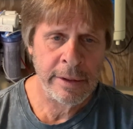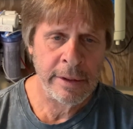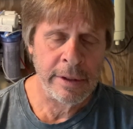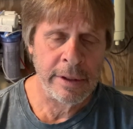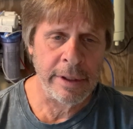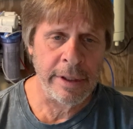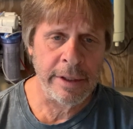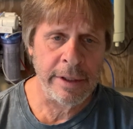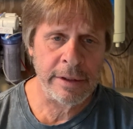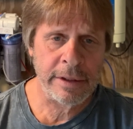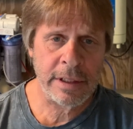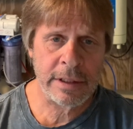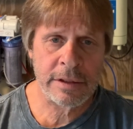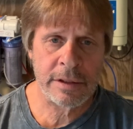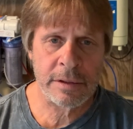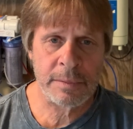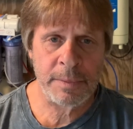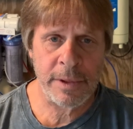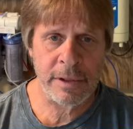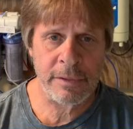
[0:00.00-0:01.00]
All right, that's
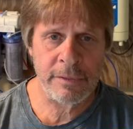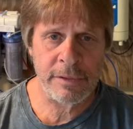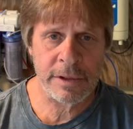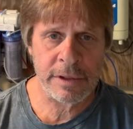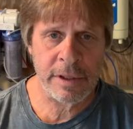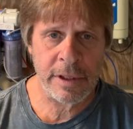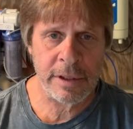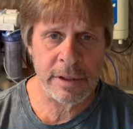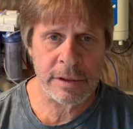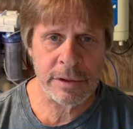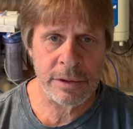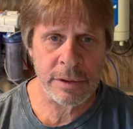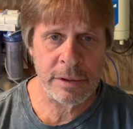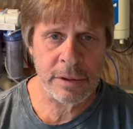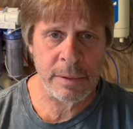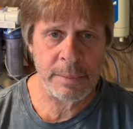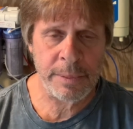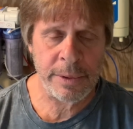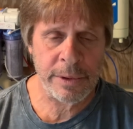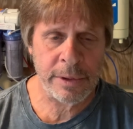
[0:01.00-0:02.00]
as big of a tank as you
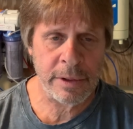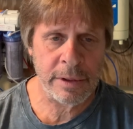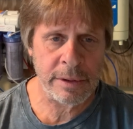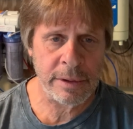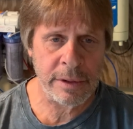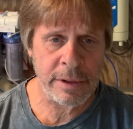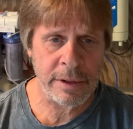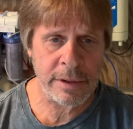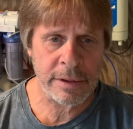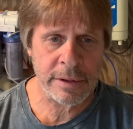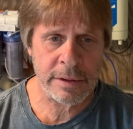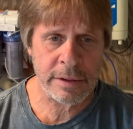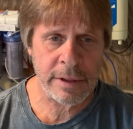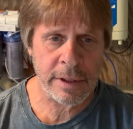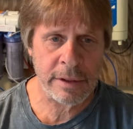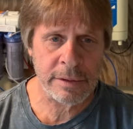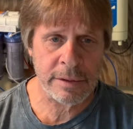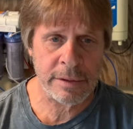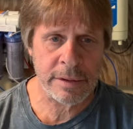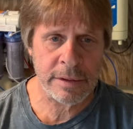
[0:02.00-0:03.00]
could put underneath a
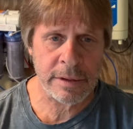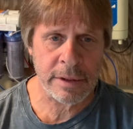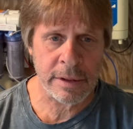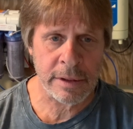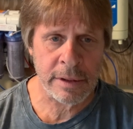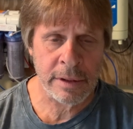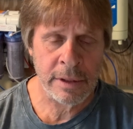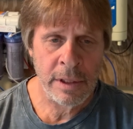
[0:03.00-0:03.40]
standard sink.